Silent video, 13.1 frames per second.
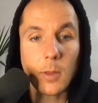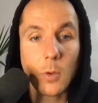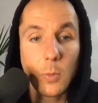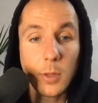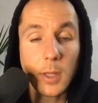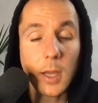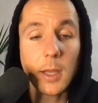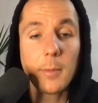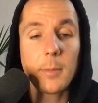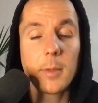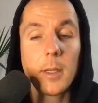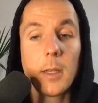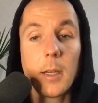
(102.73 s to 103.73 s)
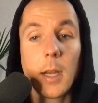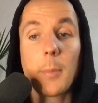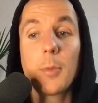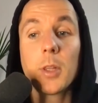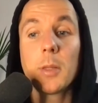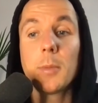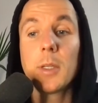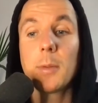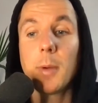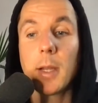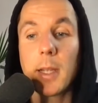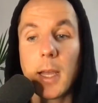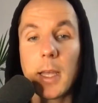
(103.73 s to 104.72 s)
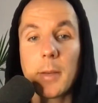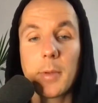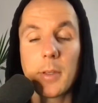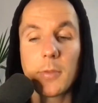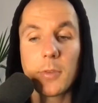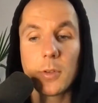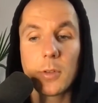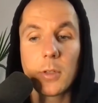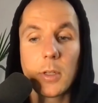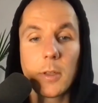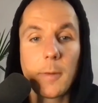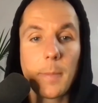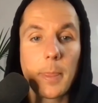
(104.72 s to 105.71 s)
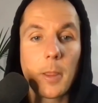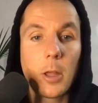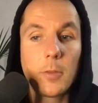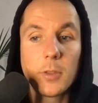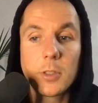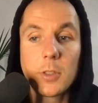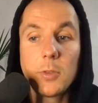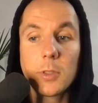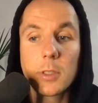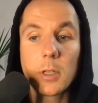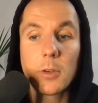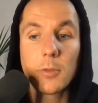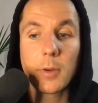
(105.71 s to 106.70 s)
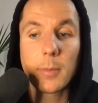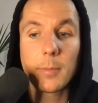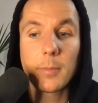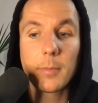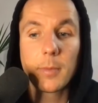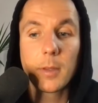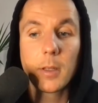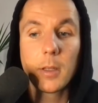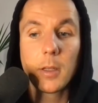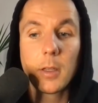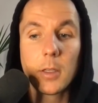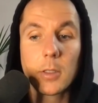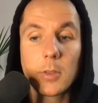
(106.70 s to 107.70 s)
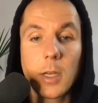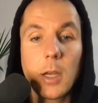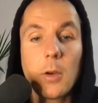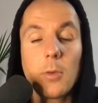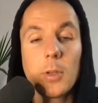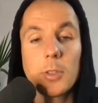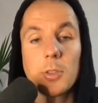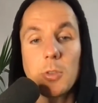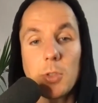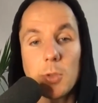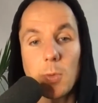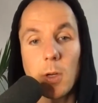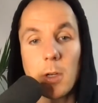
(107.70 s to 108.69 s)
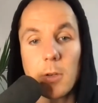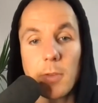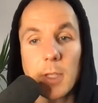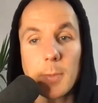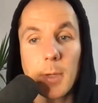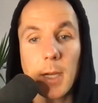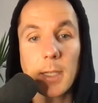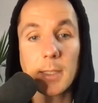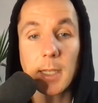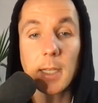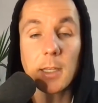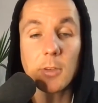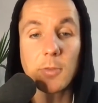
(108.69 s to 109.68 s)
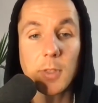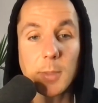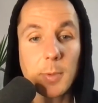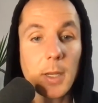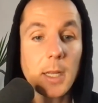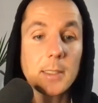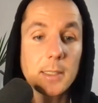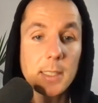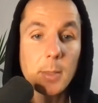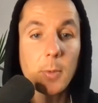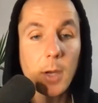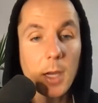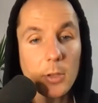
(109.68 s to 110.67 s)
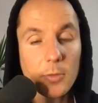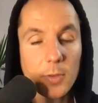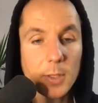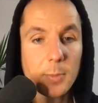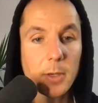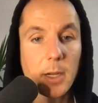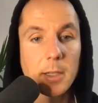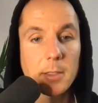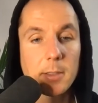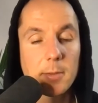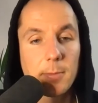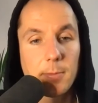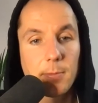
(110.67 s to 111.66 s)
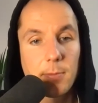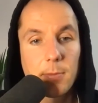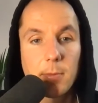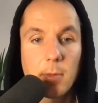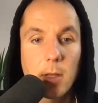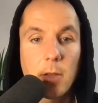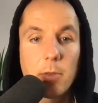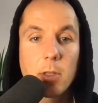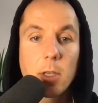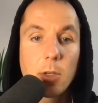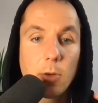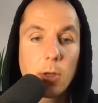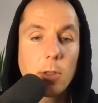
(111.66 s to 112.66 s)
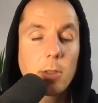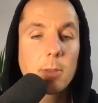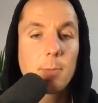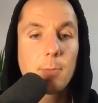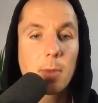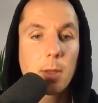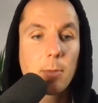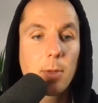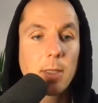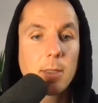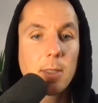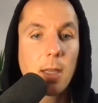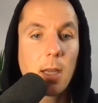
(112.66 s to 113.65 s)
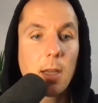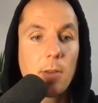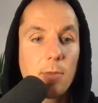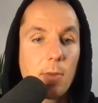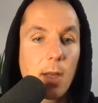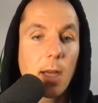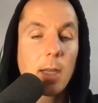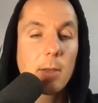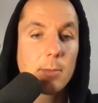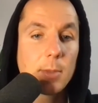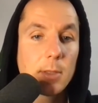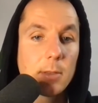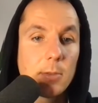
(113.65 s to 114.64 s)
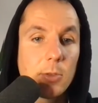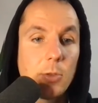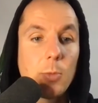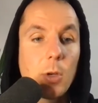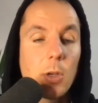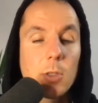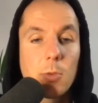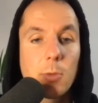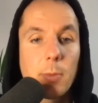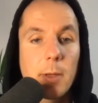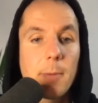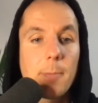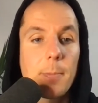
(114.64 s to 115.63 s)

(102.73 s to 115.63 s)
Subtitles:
with Adam. And I put them into my academy for all of our students to learn from. So now when our students want to learn Facebook ads, they can learn Facebook ads the same way I learn Facebook ads. They have the tutorials, plus they have Adam's Zoom calls with me.